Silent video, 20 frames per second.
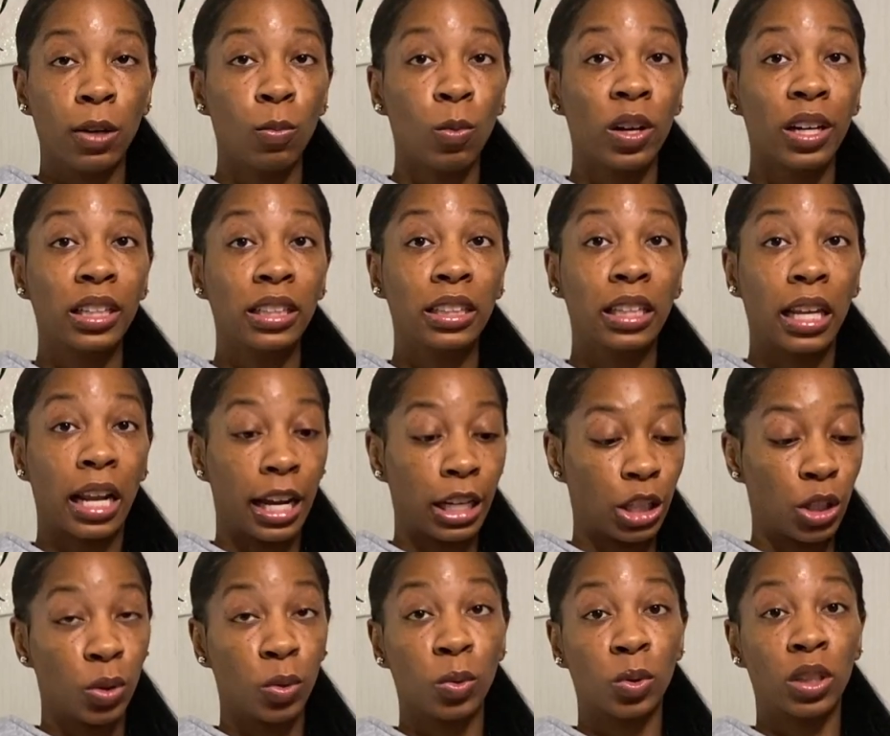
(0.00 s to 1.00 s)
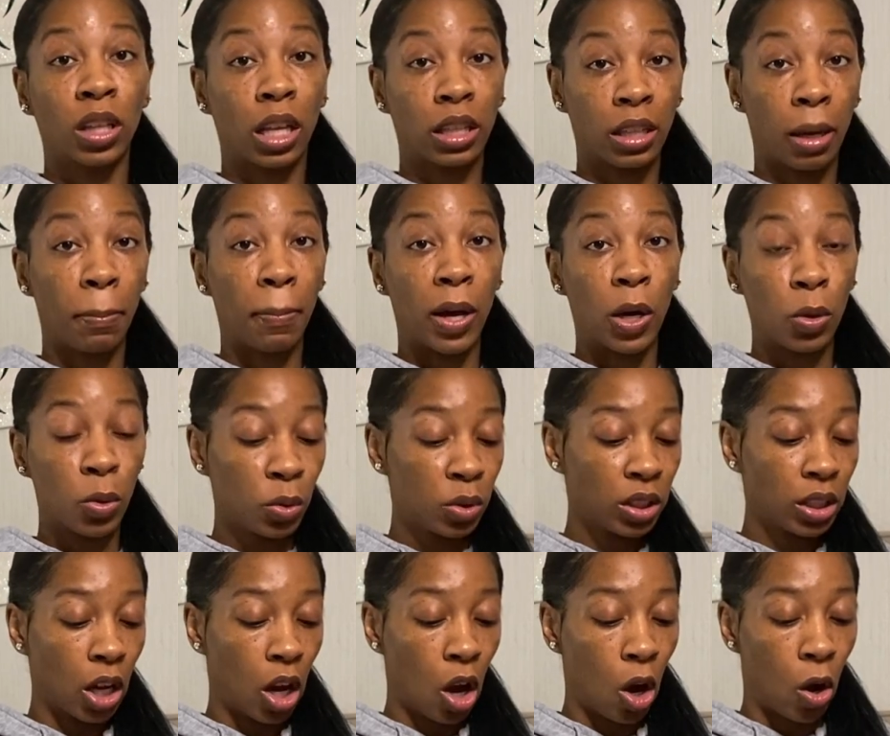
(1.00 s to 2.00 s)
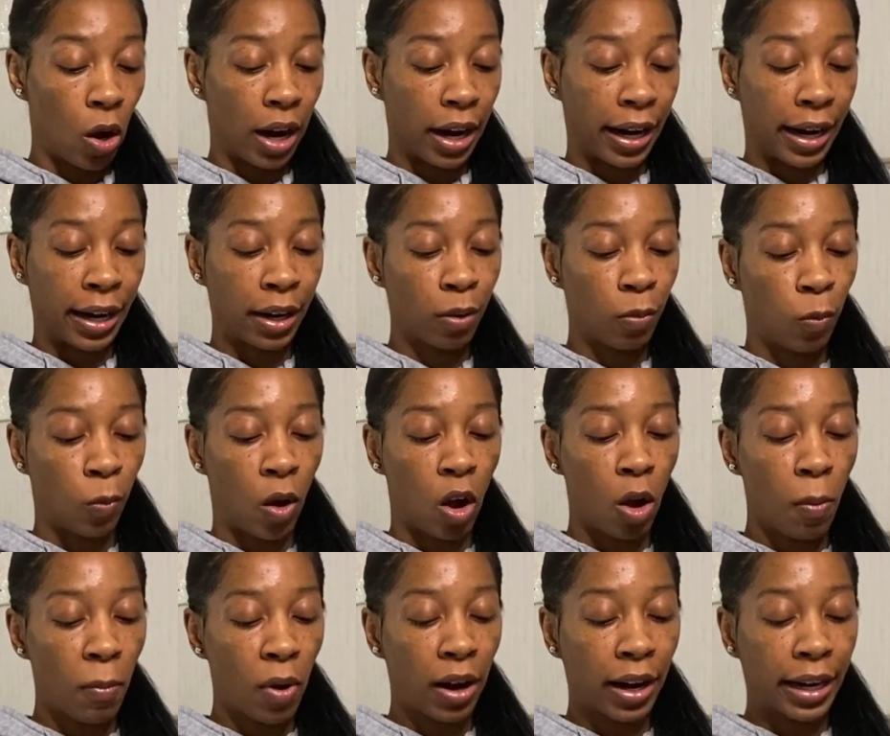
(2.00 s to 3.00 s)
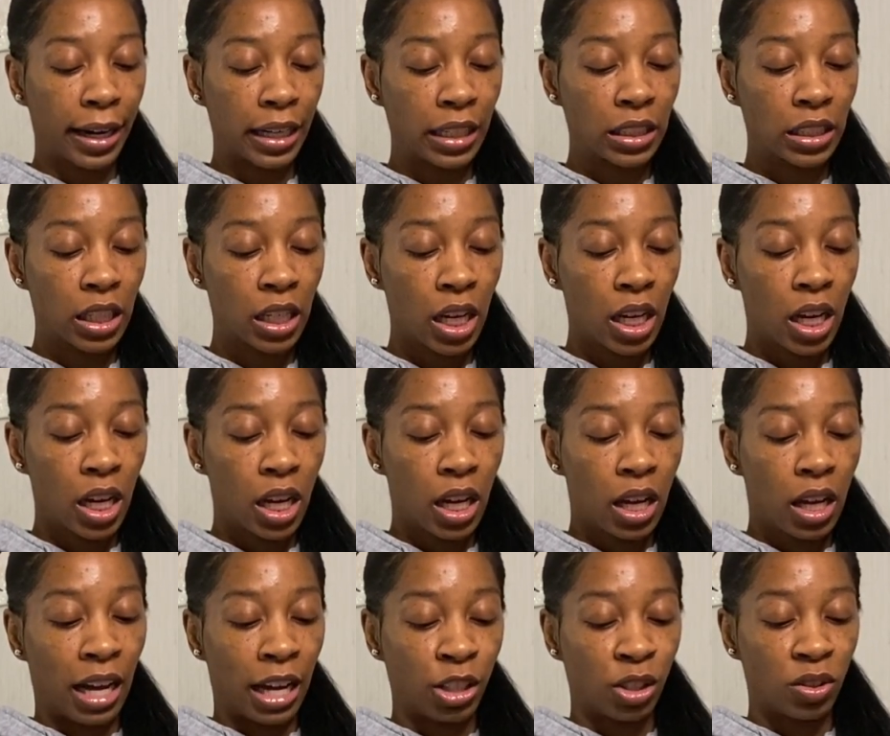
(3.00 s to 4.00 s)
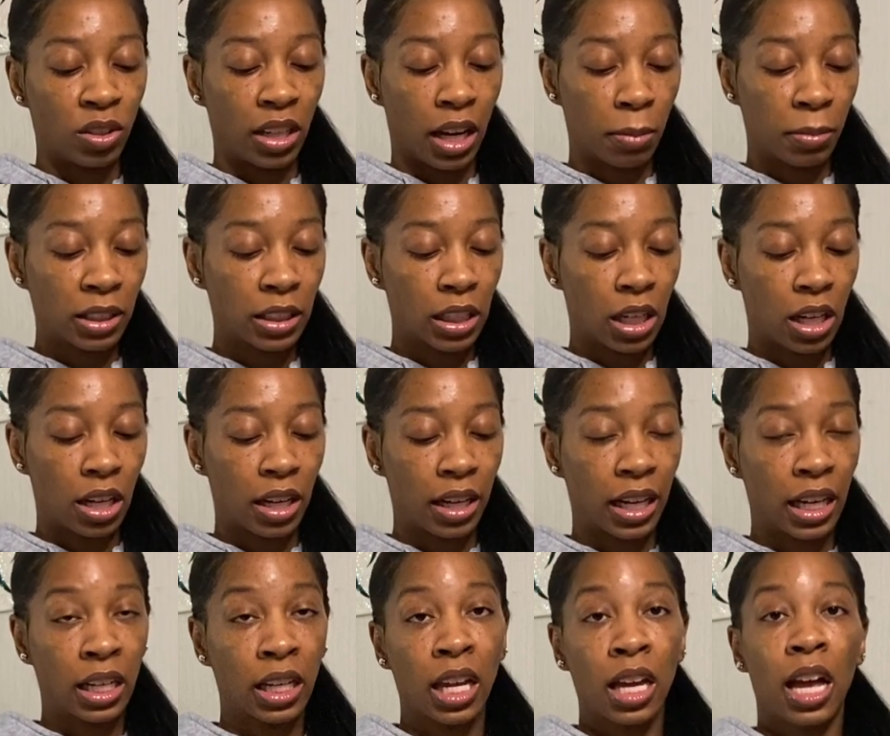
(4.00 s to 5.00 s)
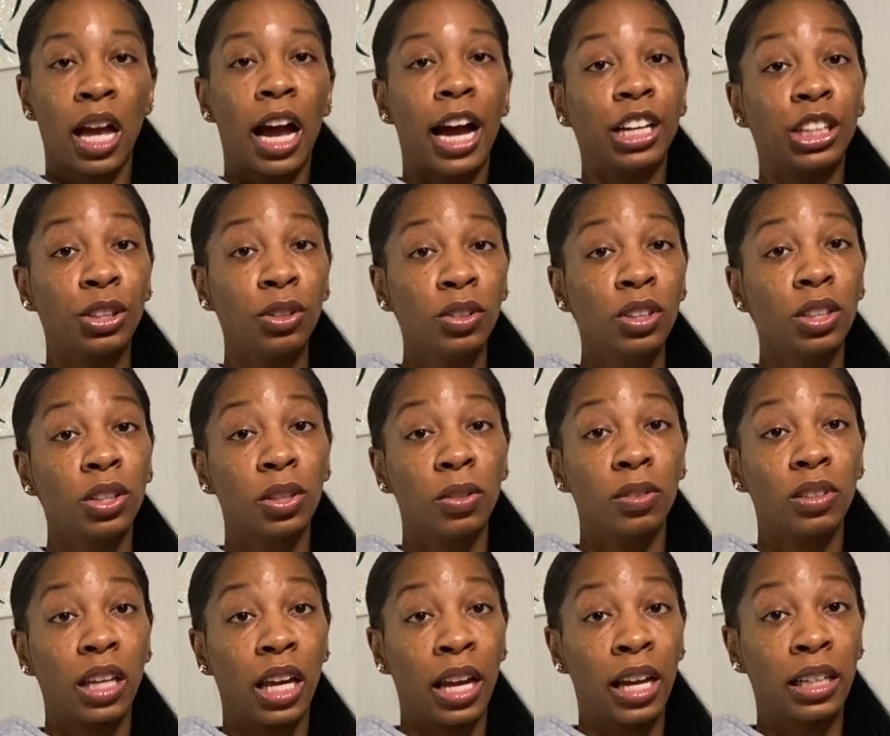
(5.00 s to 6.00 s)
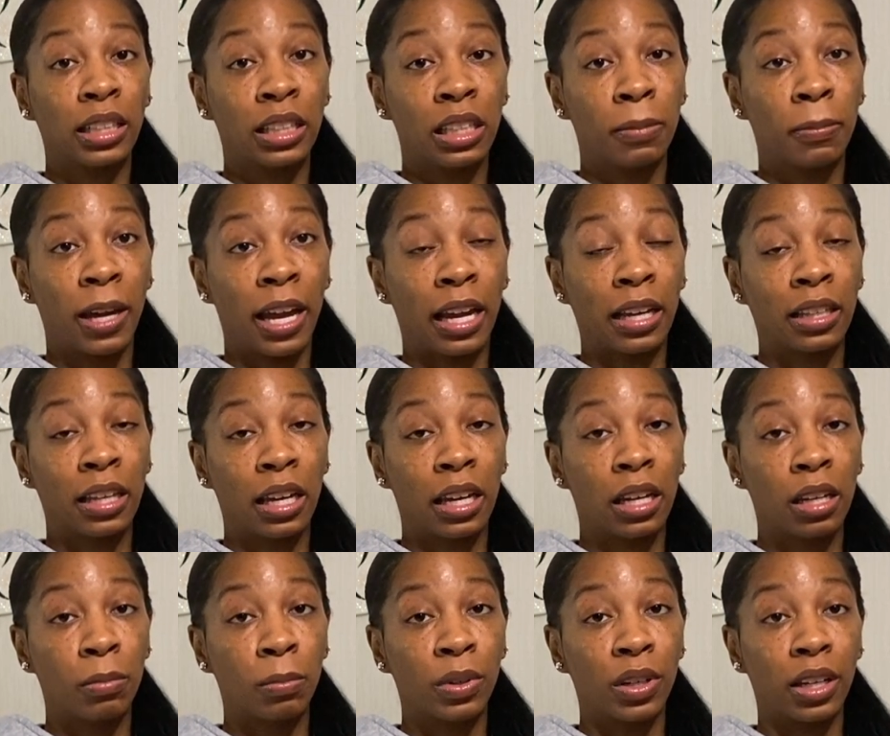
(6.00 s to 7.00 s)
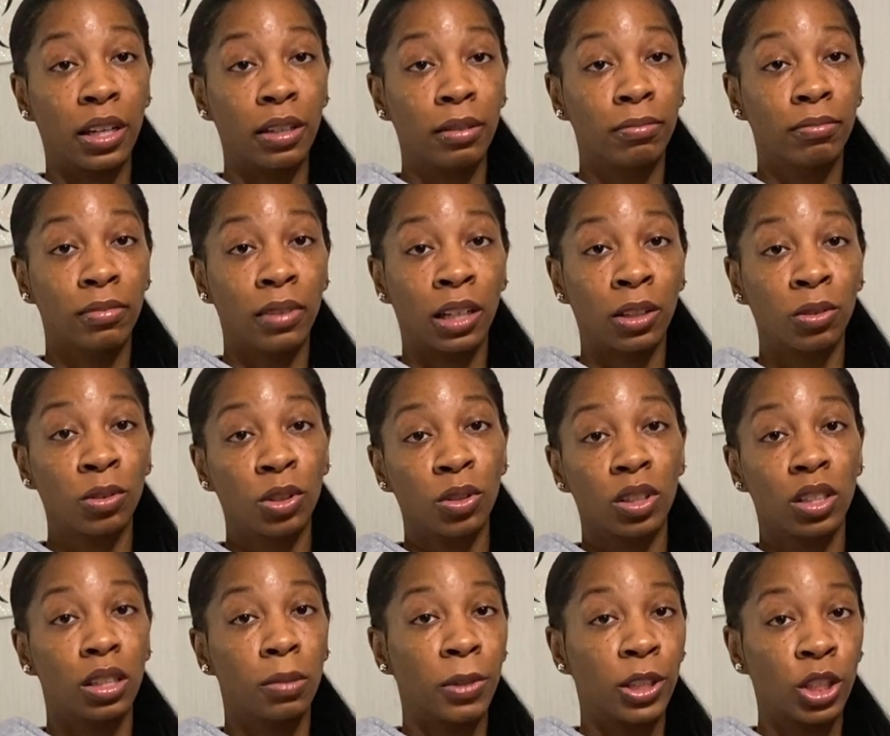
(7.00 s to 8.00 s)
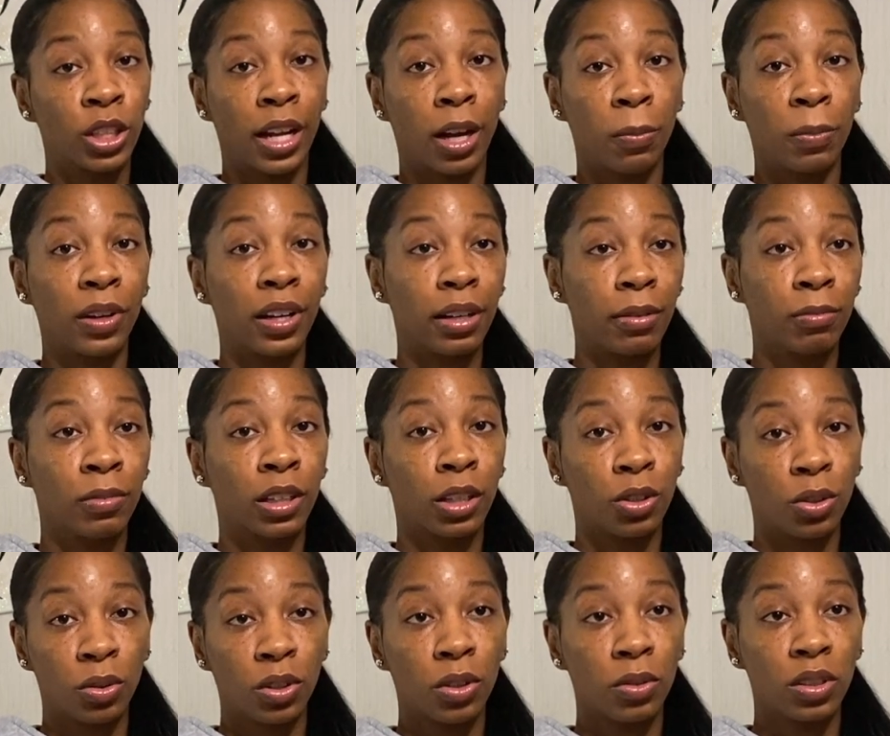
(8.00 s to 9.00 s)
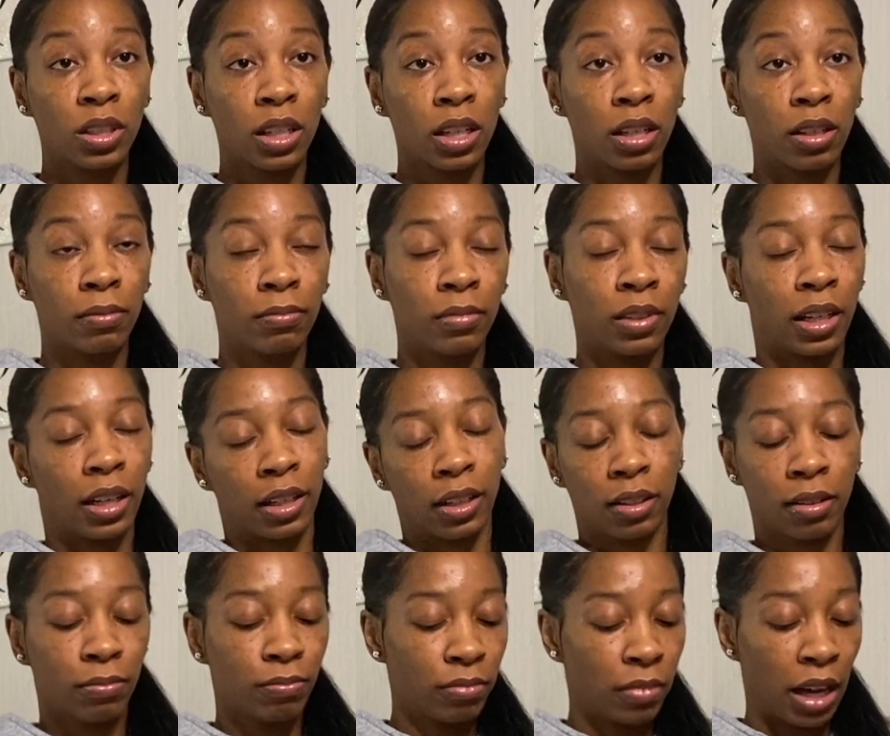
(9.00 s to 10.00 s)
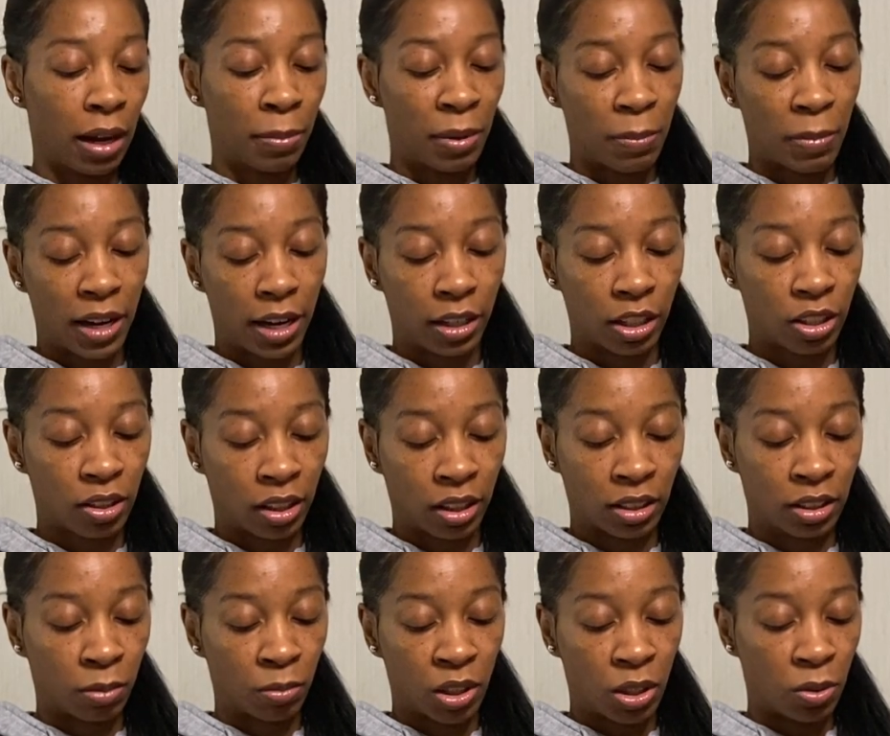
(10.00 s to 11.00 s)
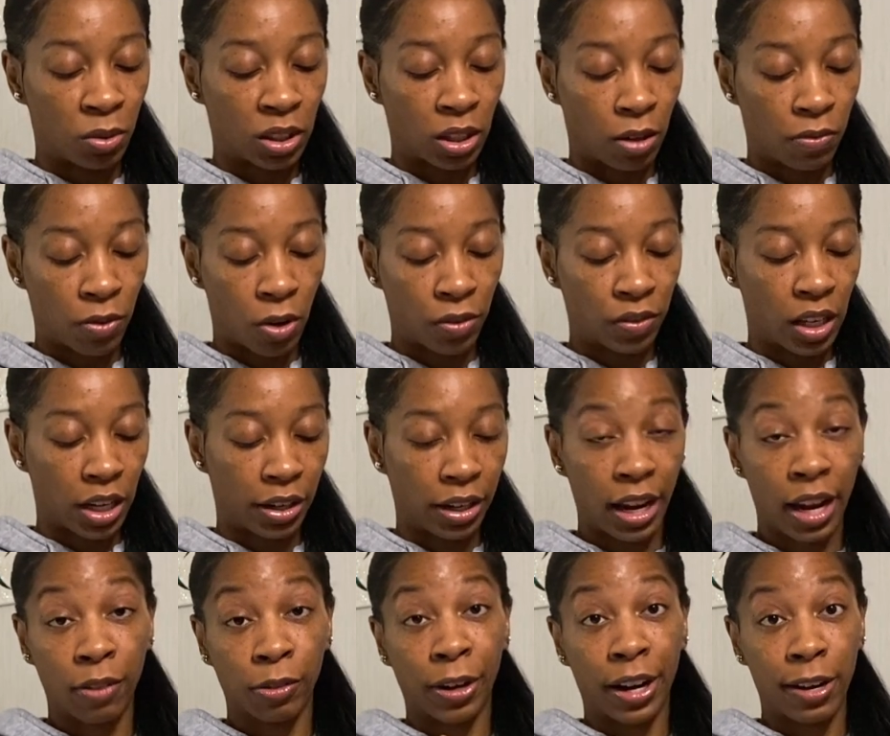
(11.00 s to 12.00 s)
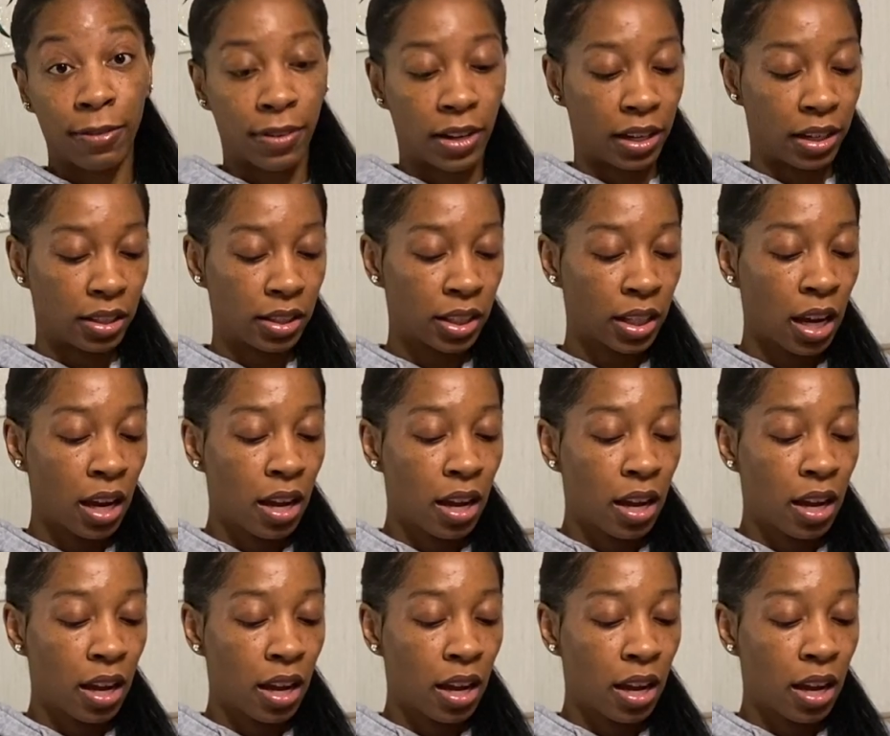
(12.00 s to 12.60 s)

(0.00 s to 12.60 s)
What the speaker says: ones that I use the most are Walmart. I use Amazon. I used to use Etsy back then, but I don't use it as much now. But when I do use it, like I'll be buying like some cute stuff off there. They have great finds.